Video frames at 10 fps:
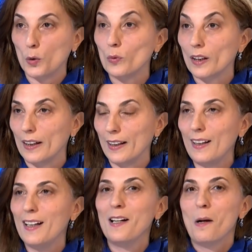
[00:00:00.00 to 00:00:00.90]
or
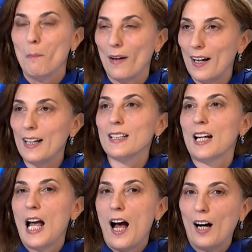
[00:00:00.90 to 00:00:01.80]
manipulative and
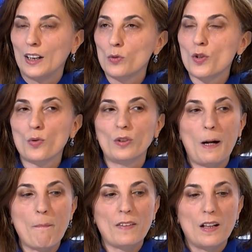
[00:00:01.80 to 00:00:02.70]
fake.
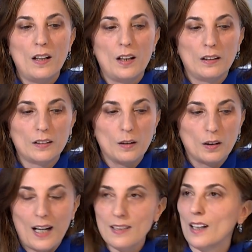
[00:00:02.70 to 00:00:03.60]
That's why in the
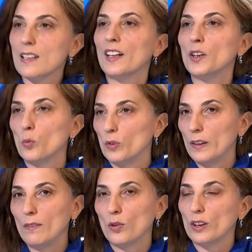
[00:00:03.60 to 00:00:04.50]
first stage of the
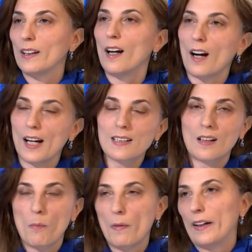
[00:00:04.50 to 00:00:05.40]
process,
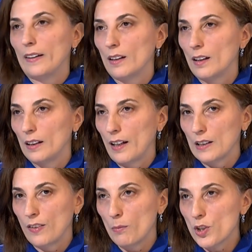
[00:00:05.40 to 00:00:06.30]
where involved
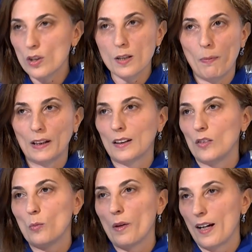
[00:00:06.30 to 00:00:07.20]
media
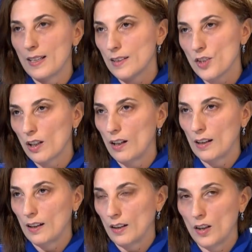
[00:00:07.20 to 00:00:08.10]
companies, it is
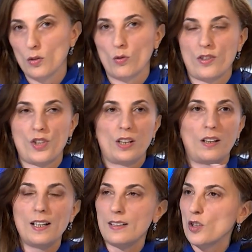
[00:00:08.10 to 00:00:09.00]
crucial to know who
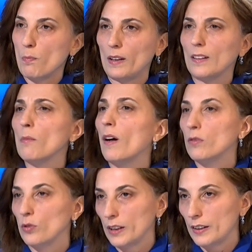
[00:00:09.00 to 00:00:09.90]
pays
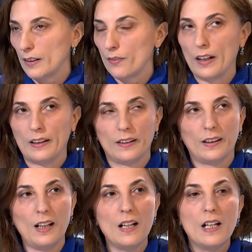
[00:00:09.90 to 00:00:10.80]
to have trust
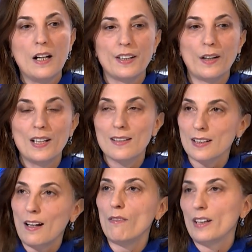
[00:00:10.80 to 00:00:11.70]
in the media.
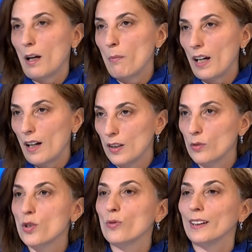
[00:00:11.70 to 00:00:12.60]
The content is
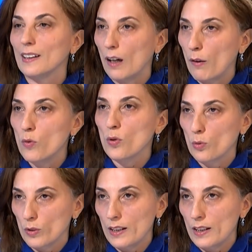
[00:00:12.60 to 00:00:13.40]
ordered by